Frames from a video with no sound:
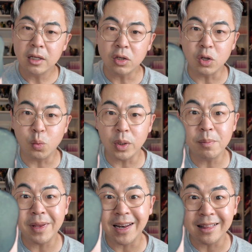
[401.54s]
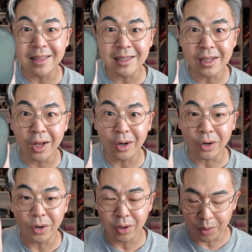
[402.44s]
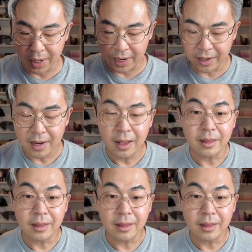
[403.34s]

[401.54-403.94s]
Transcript: So you want to be like this color, okay?